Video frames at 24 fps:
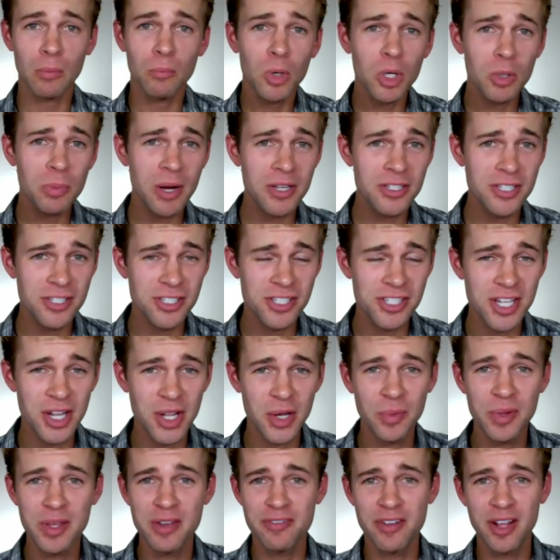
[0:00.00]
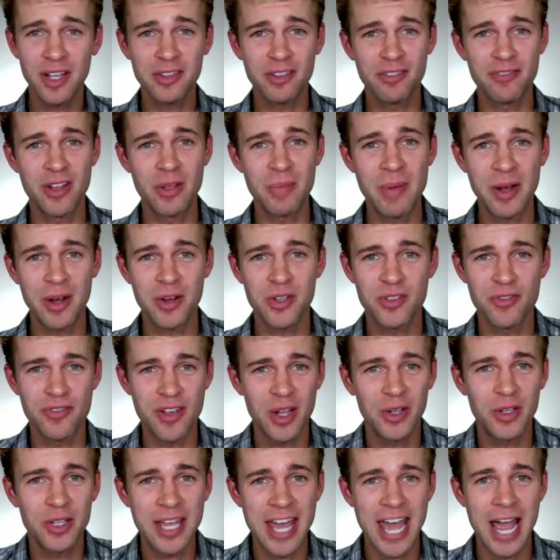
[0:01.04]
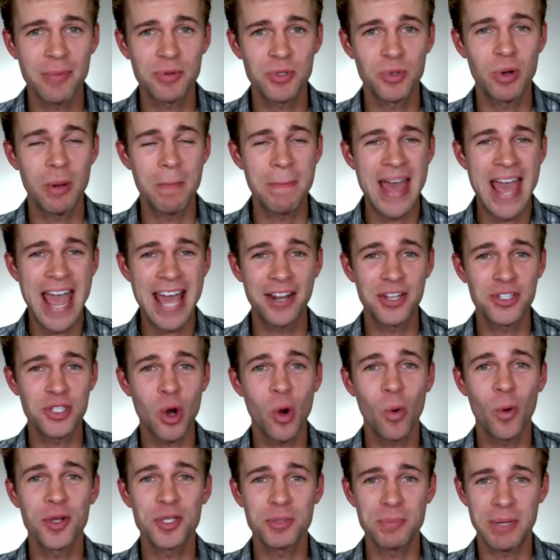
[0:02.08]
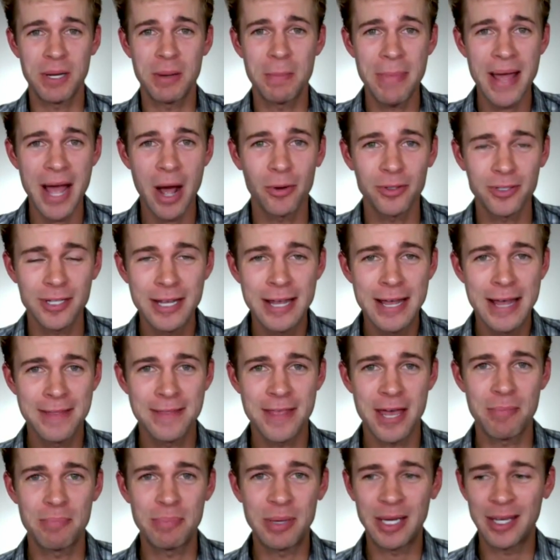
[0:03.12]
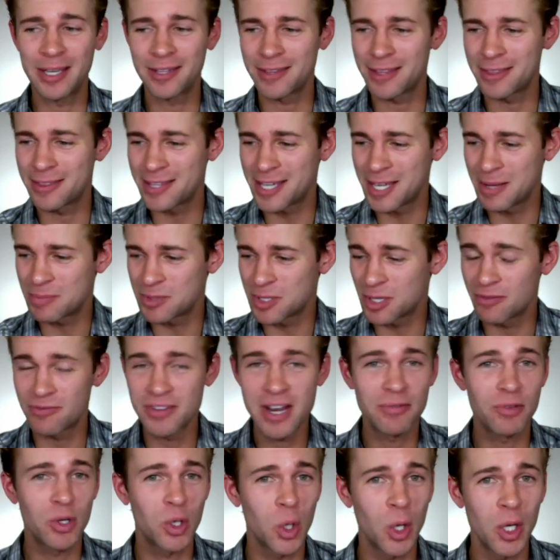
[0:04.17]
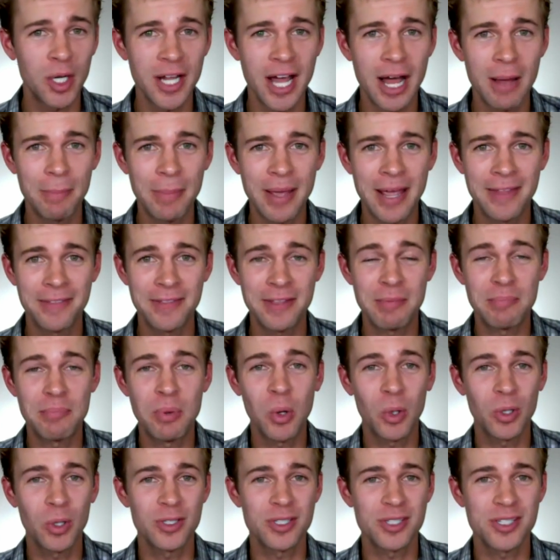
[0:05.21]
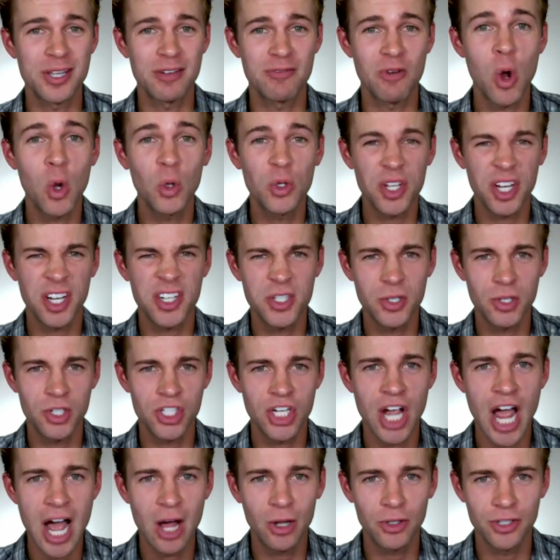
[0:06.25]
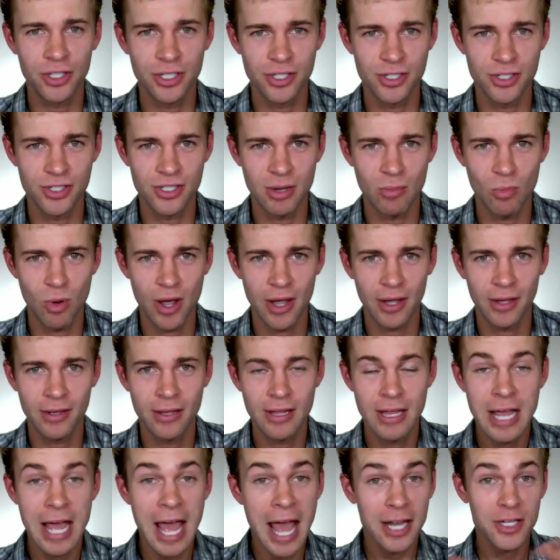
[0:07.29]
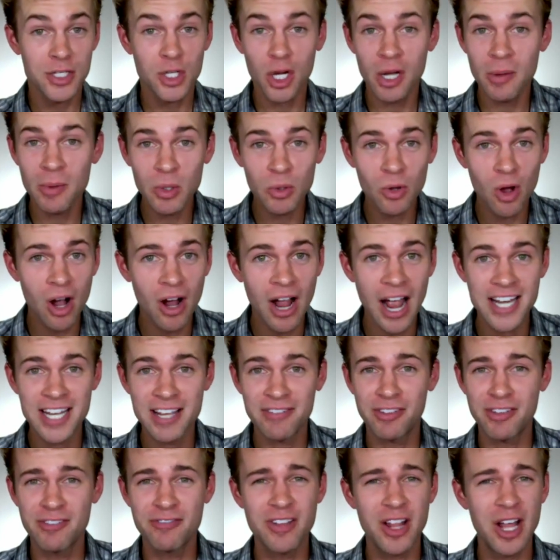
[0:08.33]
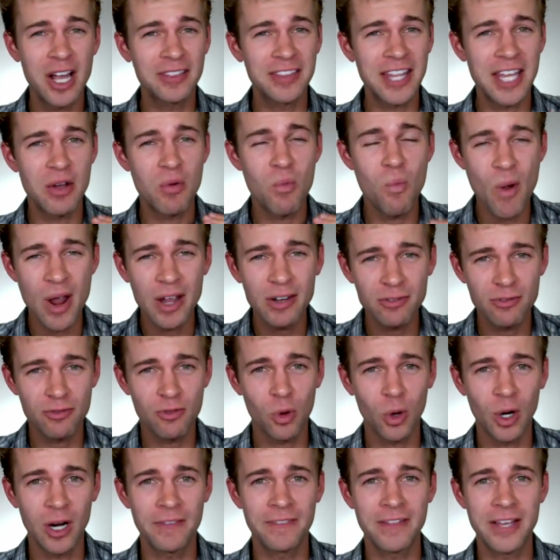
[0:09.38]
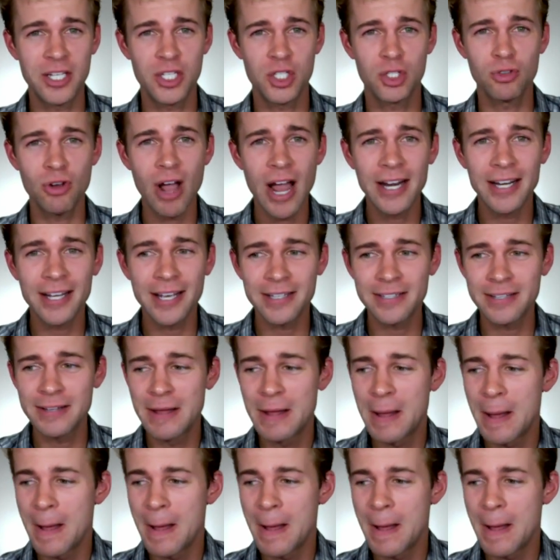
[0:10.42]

More depressing still, I really felt like the filmmakers failed to capture what Pan has always been about, that being the themes of never growing up and the importance of holding onto your childhood in some way. And don't get me wrong, I definitely felt like they went for it and they tried it,